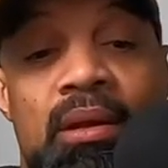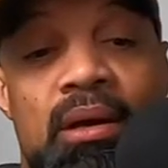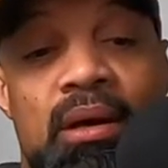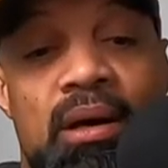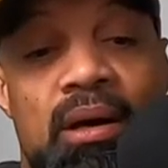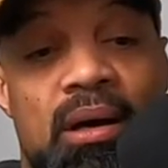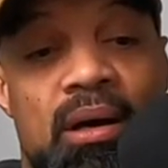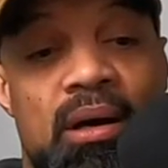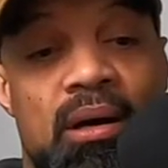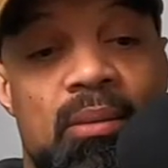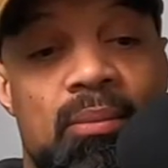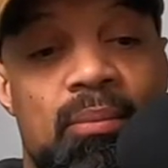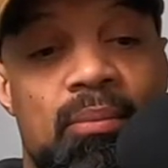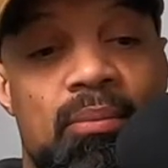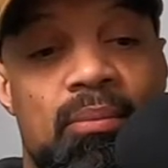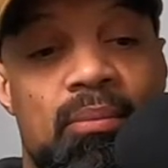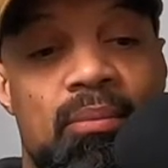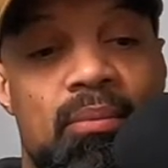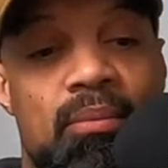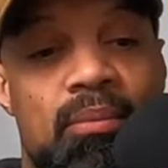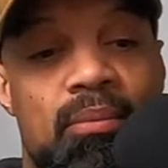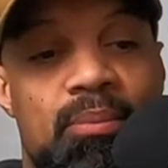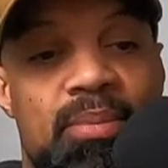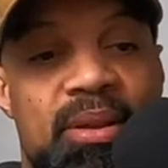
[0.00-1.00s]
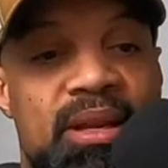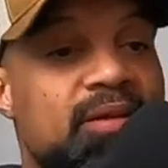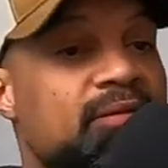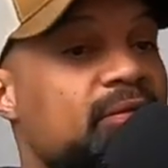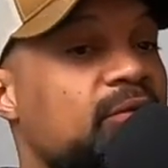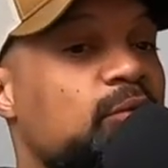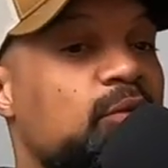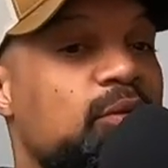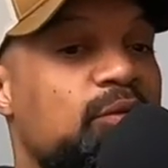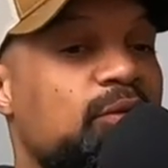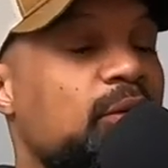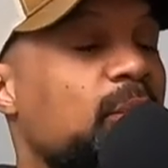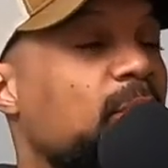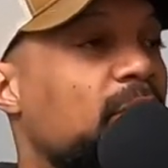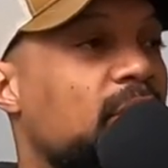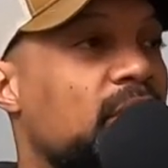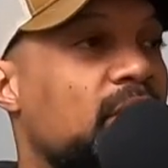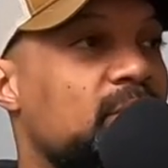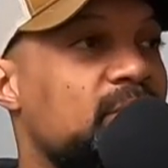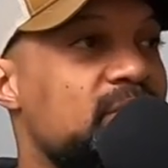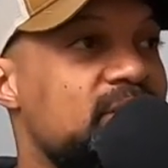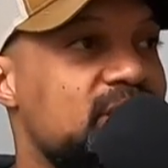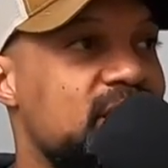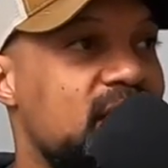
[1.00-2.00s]
Um, but even with
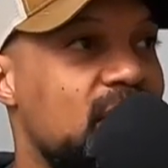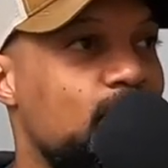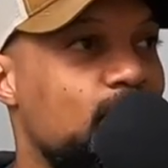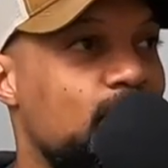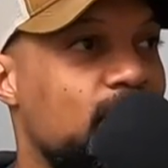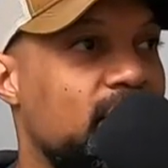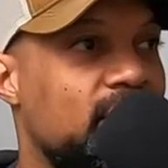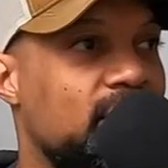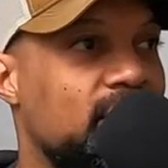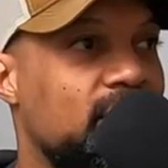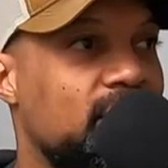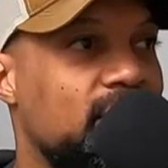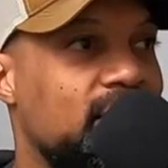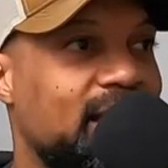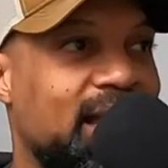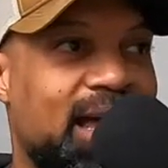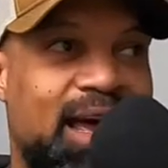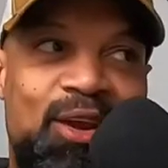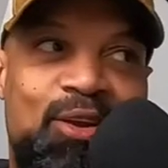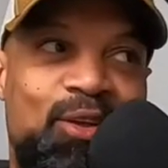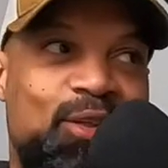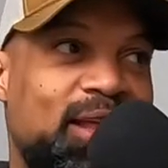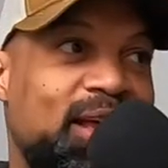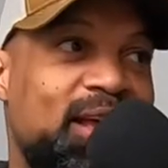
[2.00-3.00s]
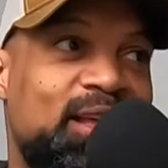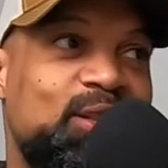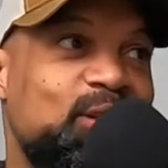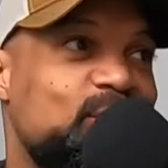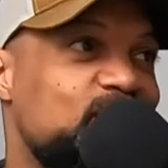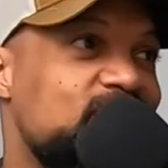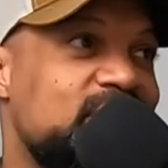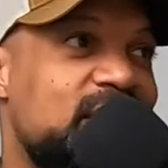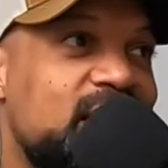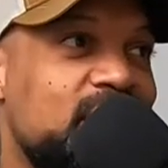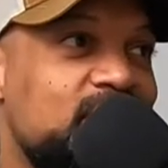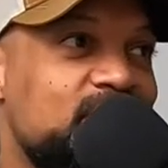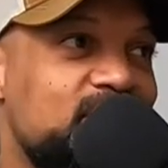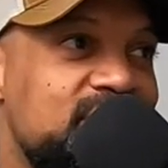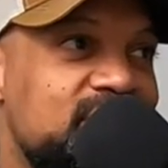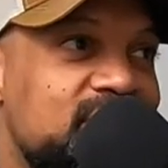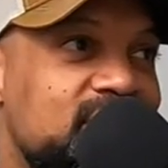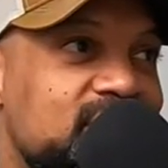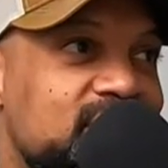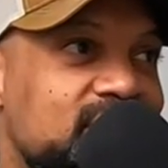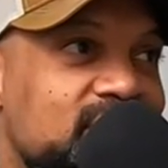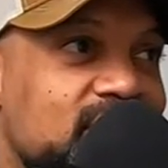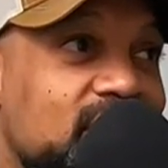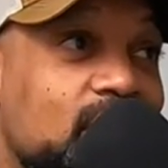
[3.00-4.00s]
football, I'm the same way. Like, I don't like close
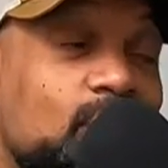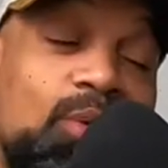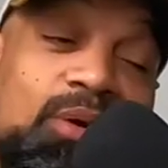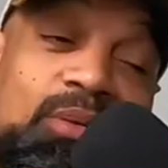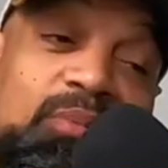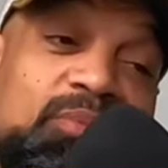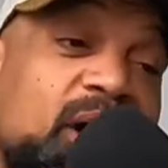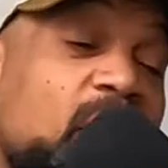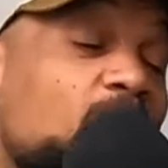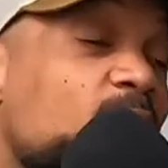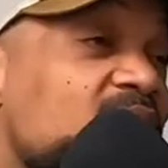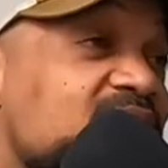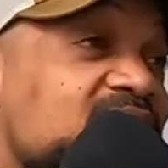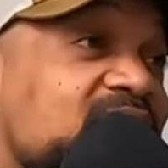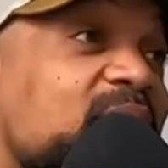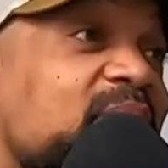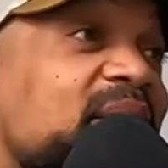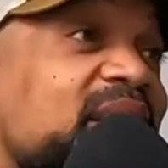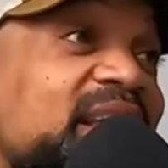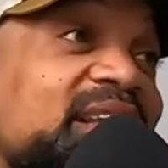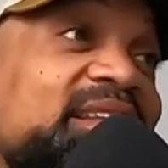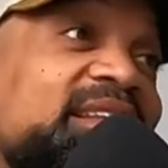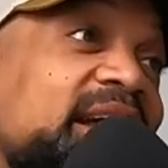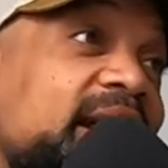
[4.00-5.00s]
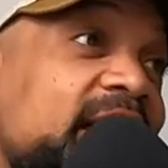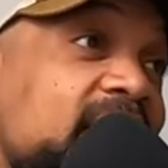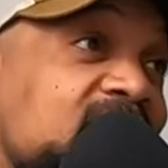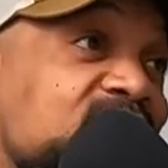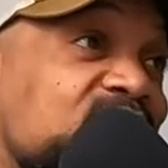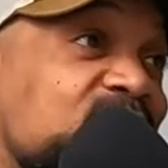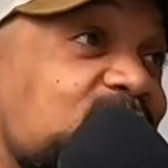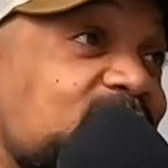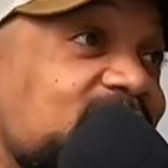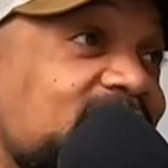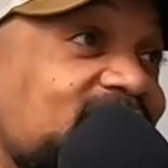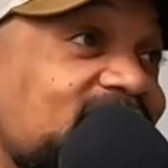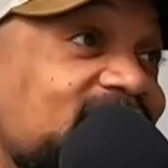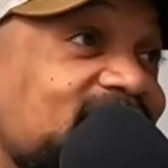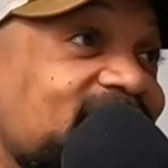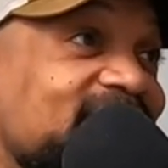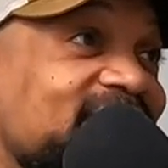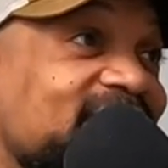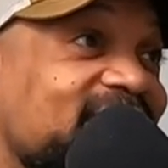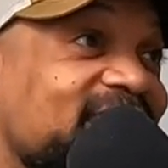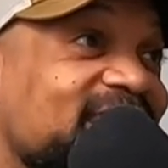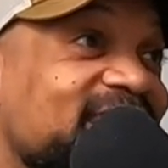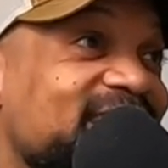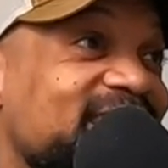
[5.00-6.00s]
games. I want no, I want somebody to get their ass. Beat. I want to
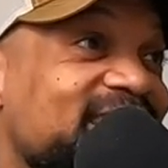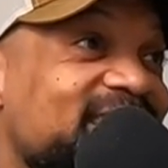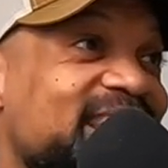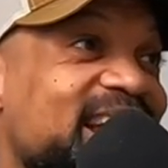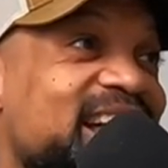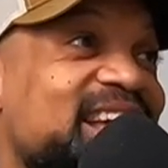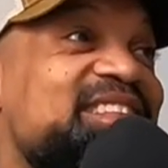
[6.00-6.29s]
see talent.